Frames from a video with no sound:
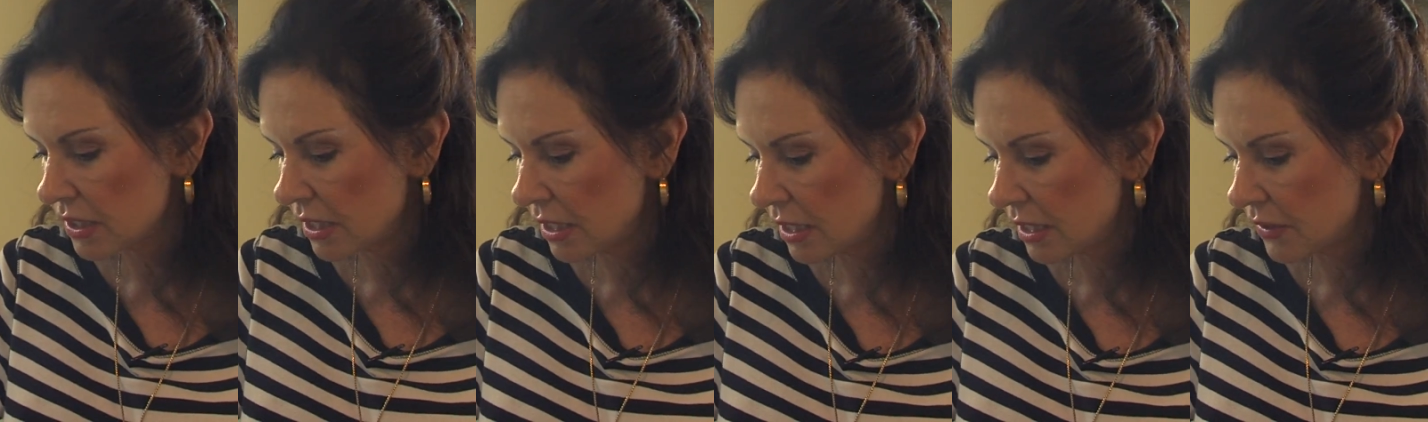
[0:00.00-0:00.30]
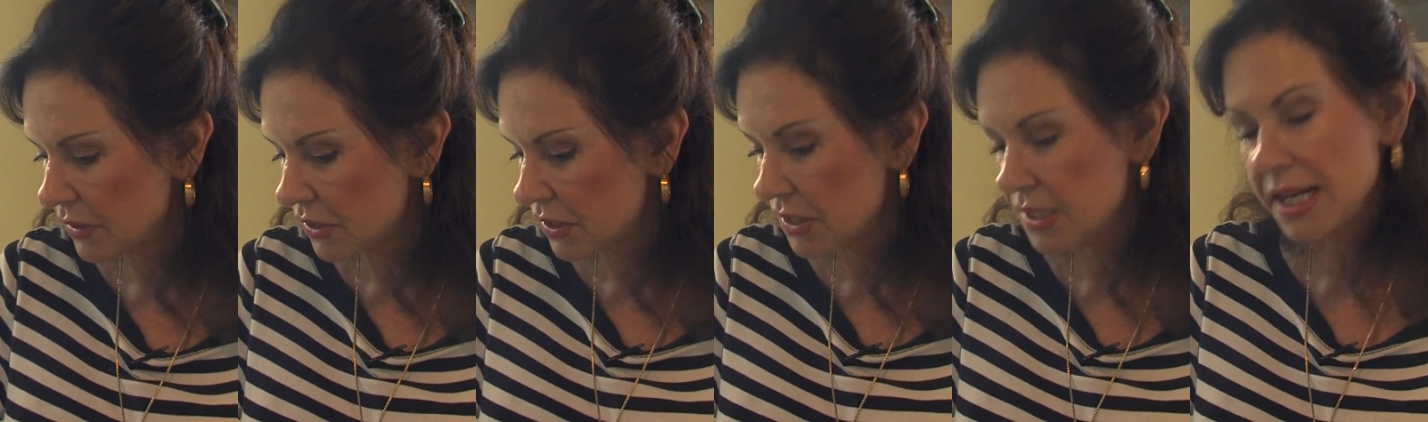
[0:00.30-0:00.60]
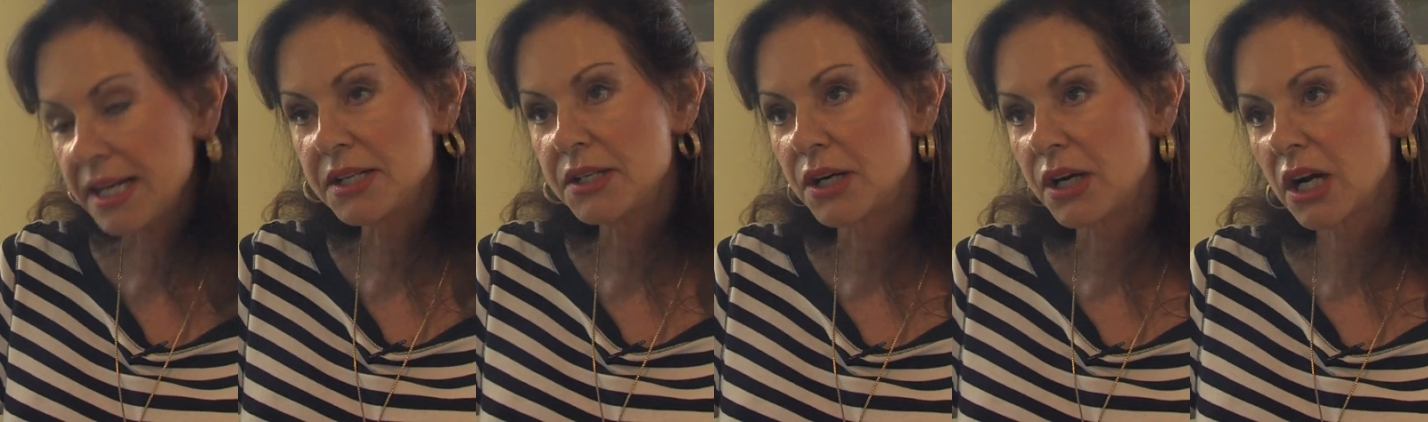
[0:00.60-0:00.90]
the
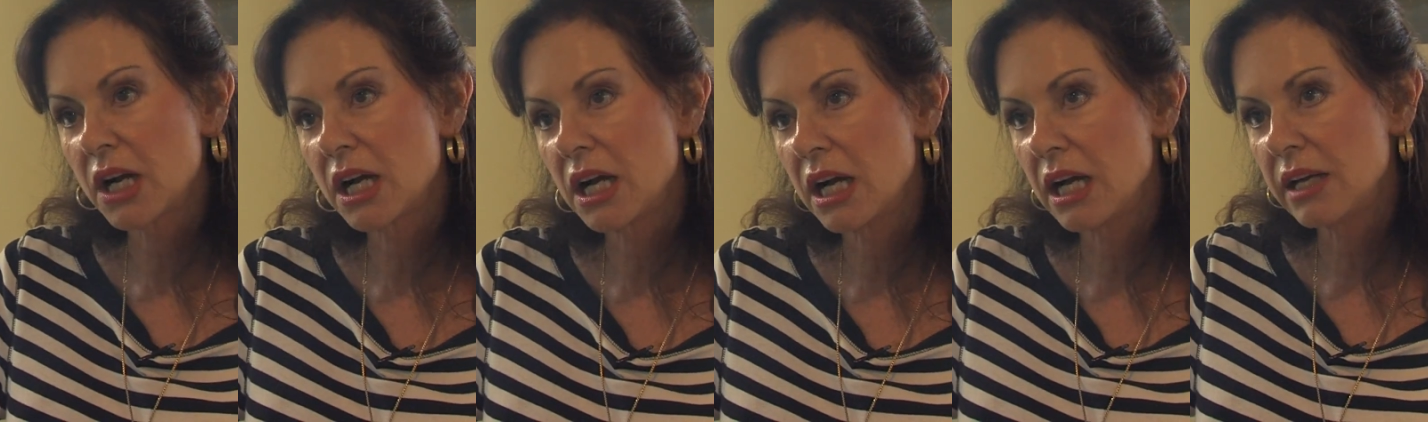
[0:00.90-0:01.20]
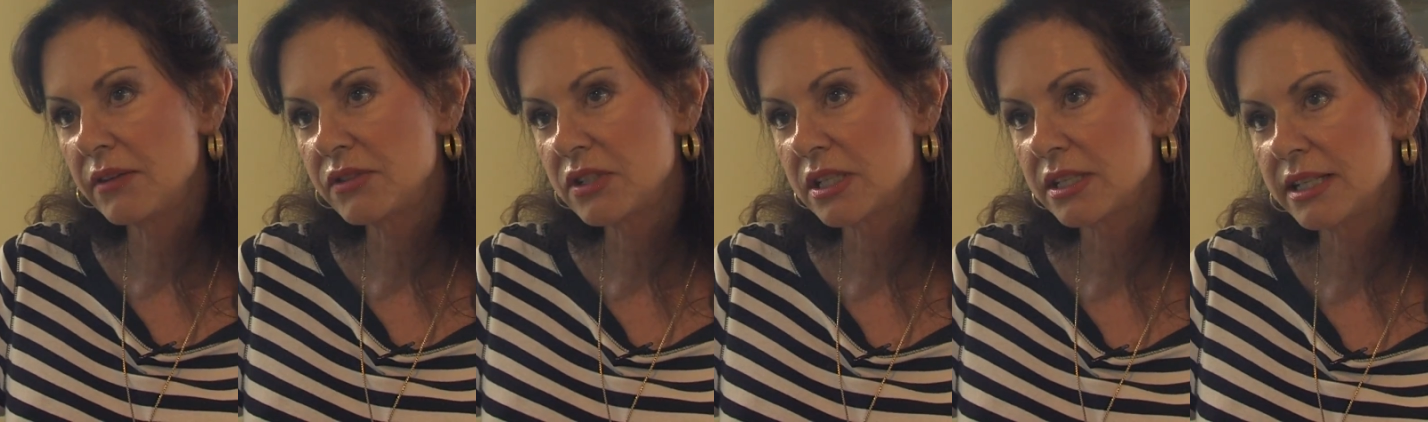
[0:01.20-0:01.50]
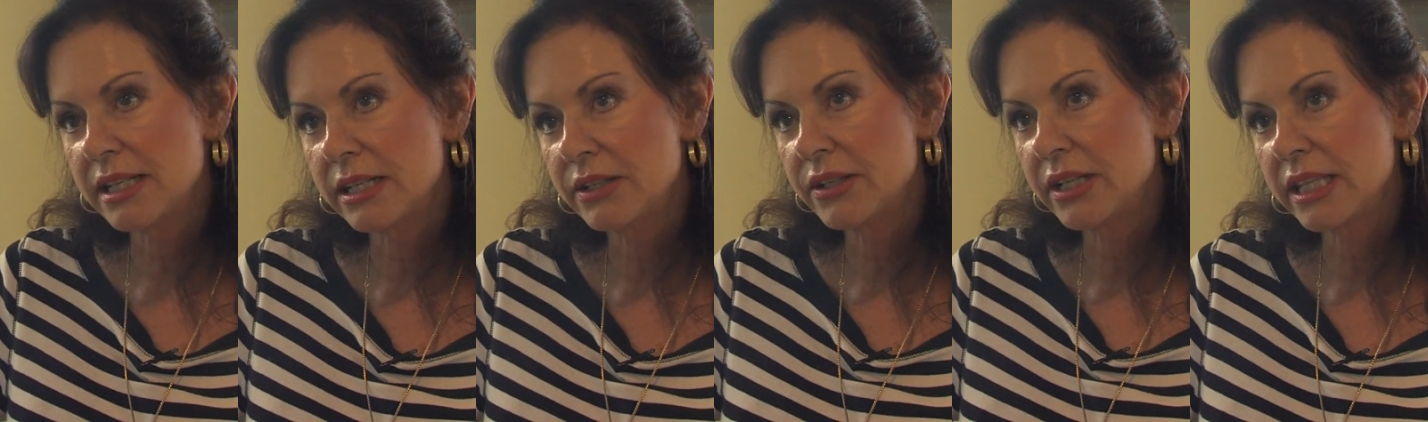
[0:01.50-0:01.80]
state archives, and
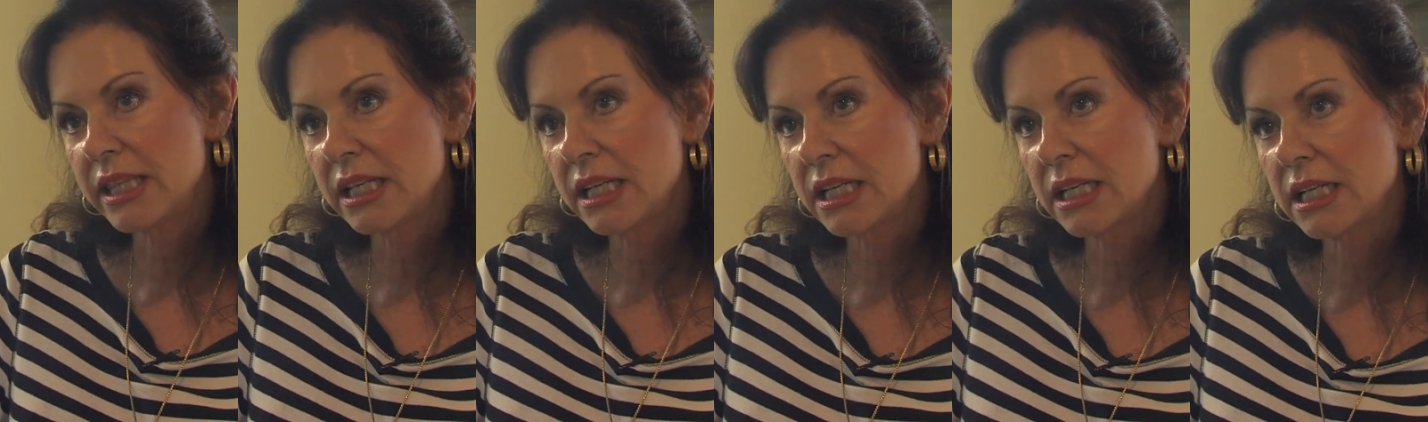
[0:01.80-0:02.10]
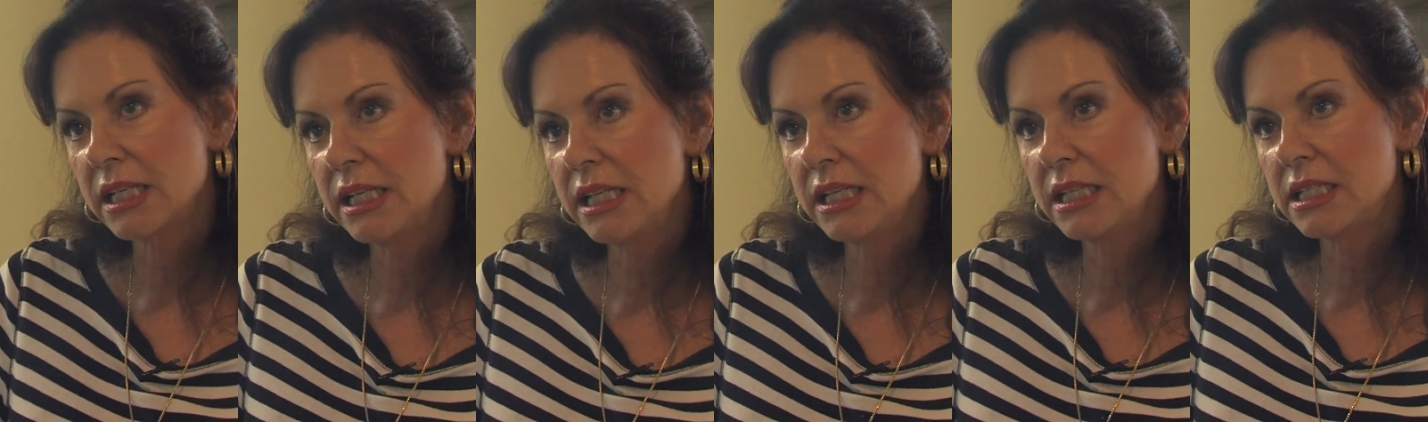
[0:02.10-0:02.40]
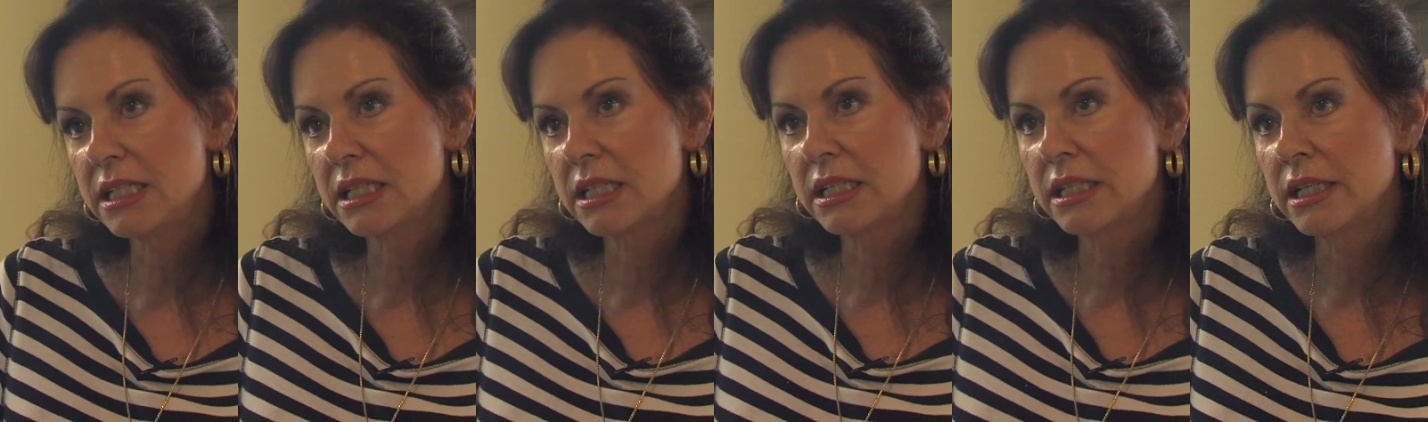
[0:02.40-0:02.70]
now I think I need
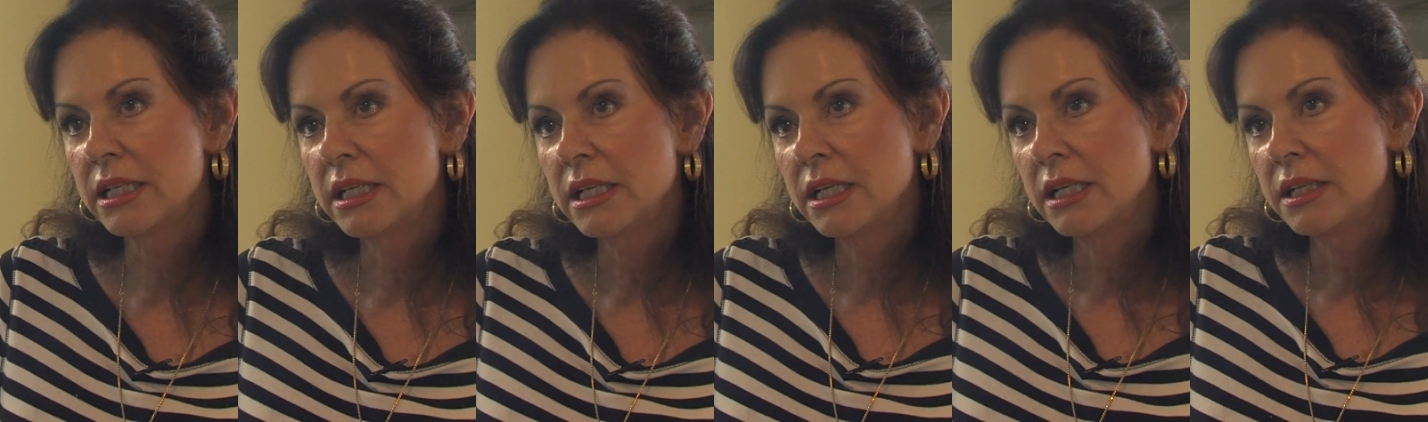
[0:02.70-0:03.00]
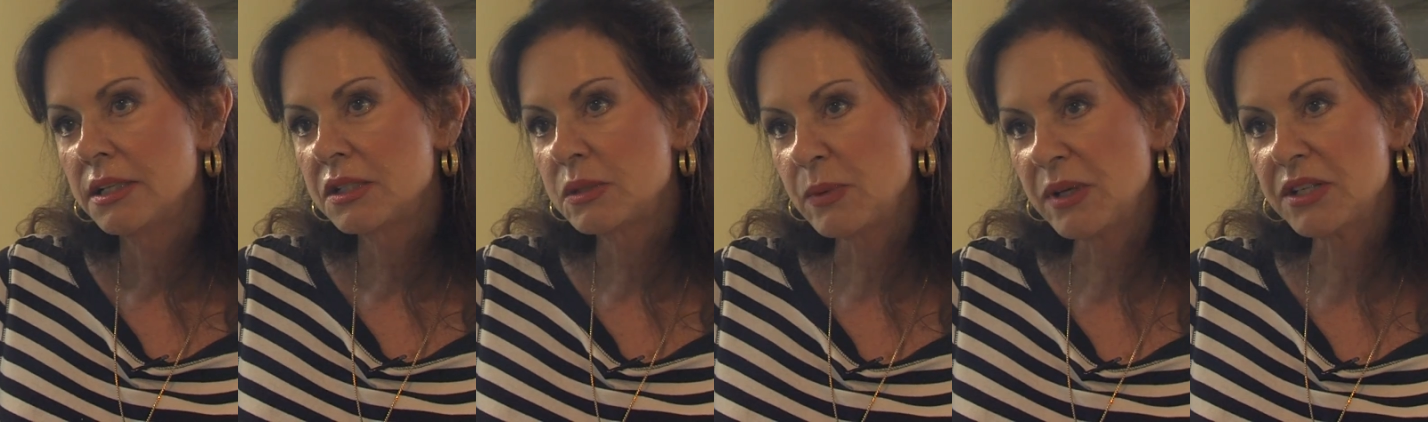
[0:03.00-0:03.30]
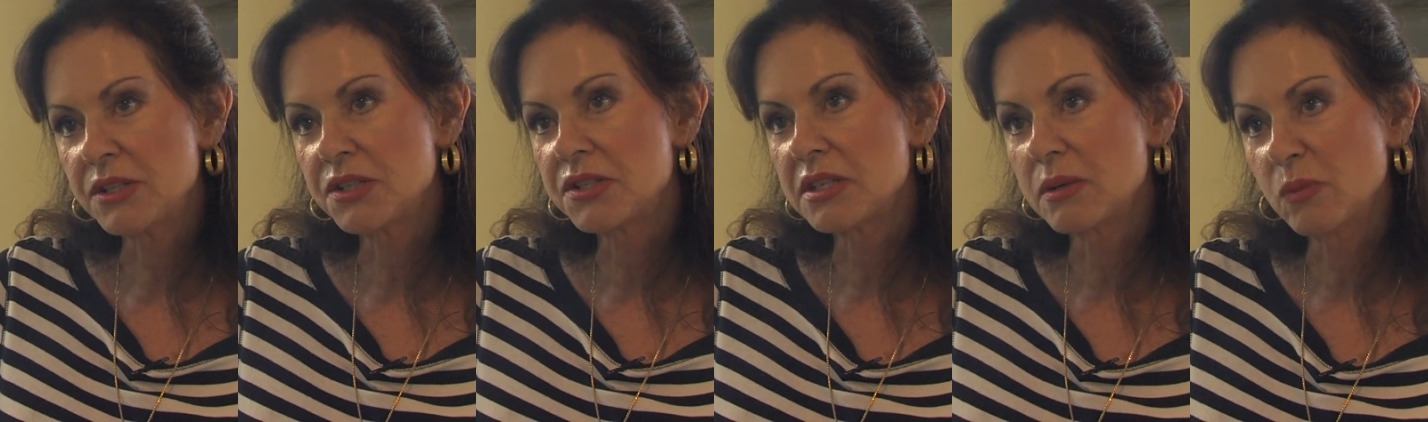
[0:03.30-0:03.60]
to
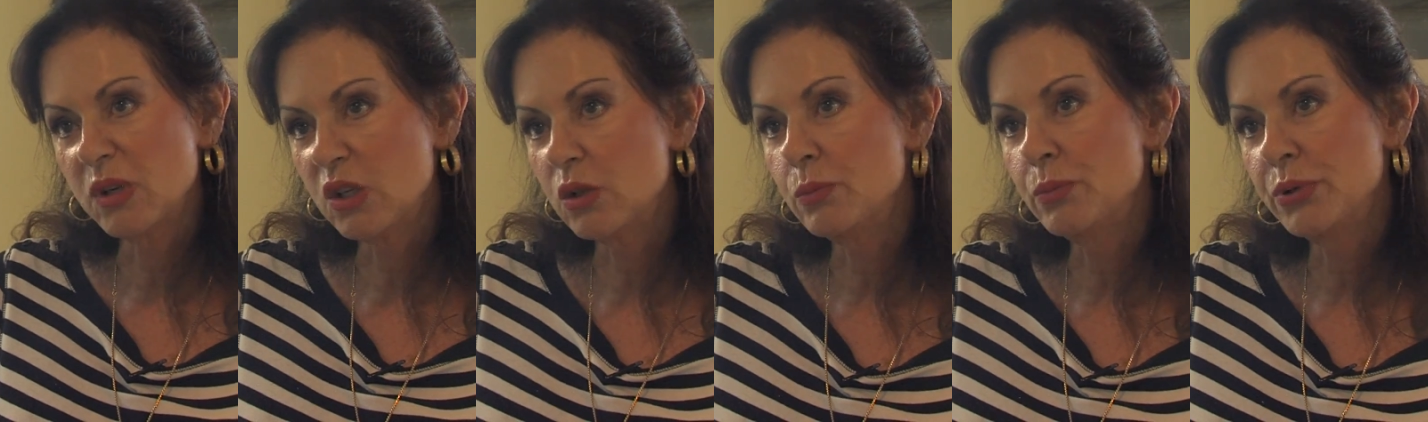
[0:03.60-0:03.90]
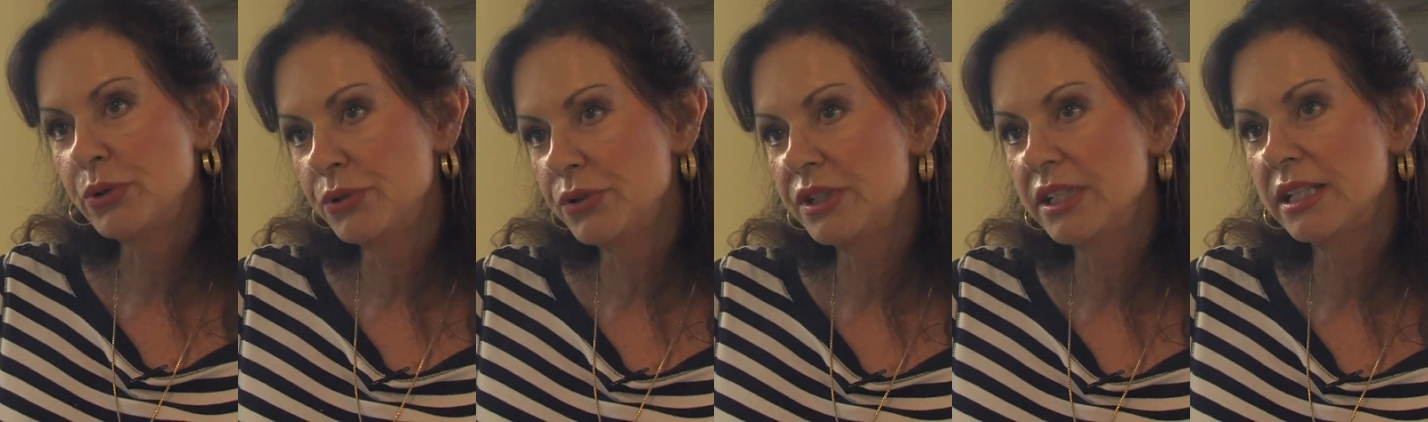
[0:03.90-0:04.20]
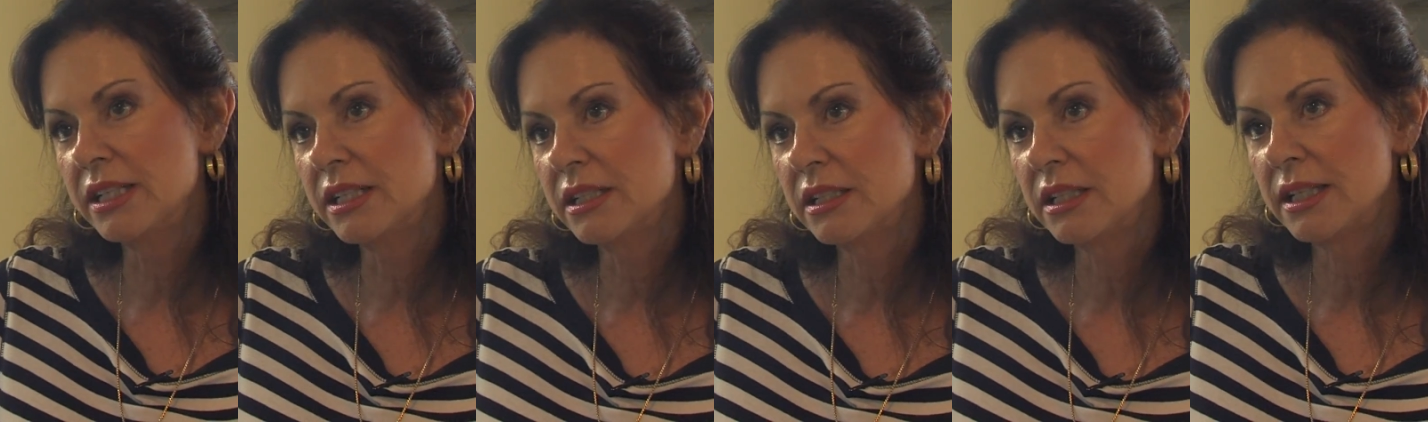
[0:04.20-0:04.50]
speak to some
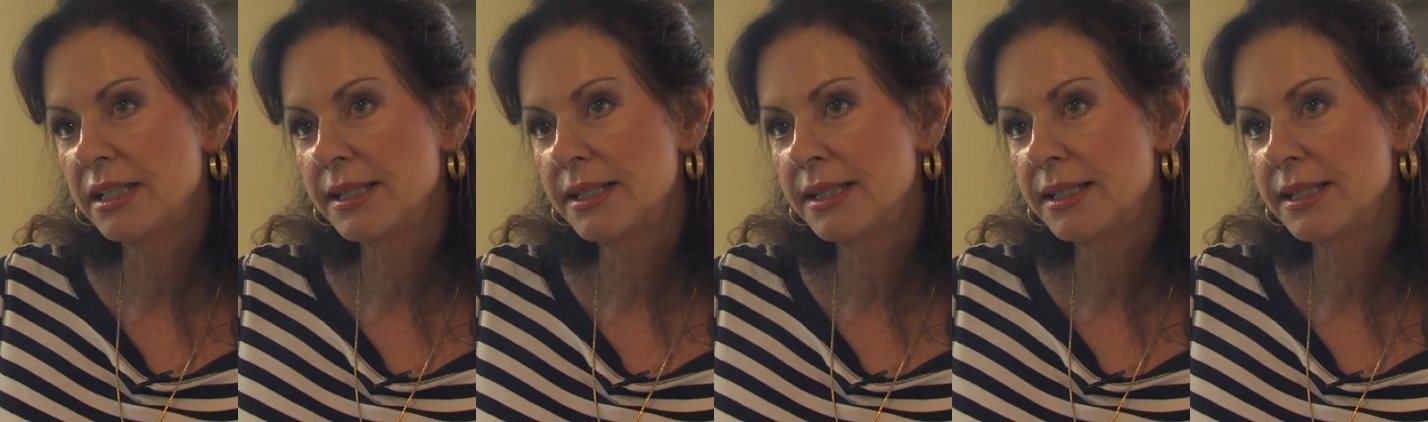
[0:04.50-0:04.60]
kupuna